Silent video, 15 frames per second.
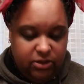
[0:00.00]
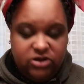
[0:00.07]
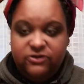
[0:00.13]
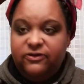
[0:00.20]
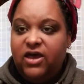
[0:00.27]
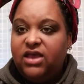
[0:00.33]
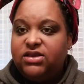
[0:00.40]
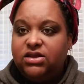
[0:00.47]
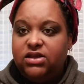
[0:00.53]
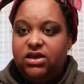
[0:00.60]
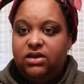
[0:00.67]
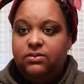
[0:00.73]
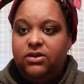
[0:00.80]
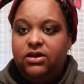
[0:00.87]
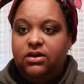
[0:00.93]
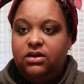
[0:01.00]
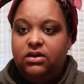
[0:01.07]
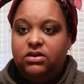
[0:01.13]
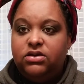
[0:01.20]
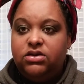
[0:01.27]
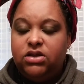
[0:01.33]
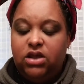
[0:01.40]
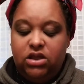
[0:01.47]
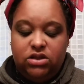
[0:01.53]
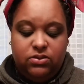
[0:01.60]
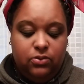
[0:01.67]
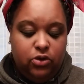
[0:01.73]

much Vaseline because it's